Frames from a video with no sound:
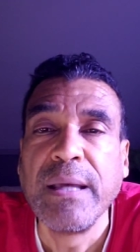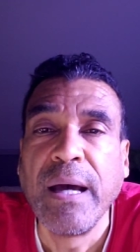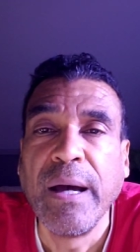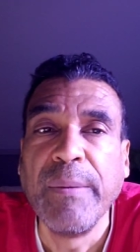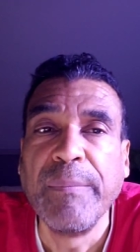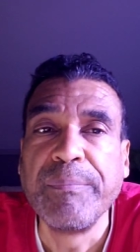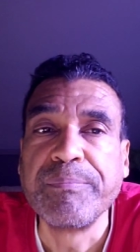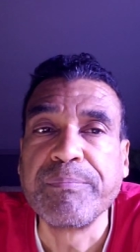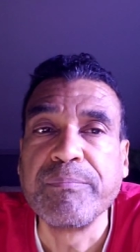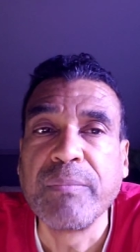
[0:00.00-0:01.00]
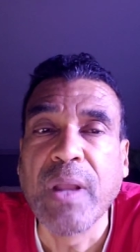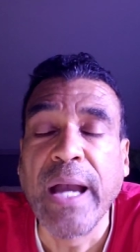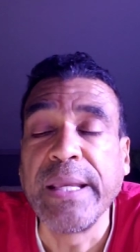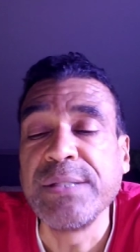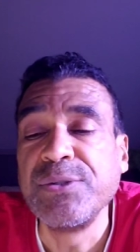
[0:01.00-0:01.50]
Um,
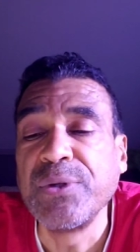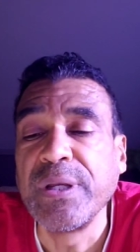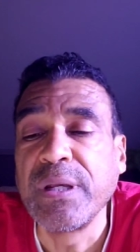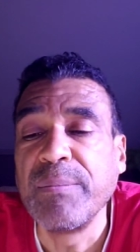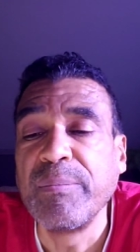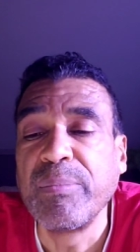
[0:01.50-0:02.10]
I guess you can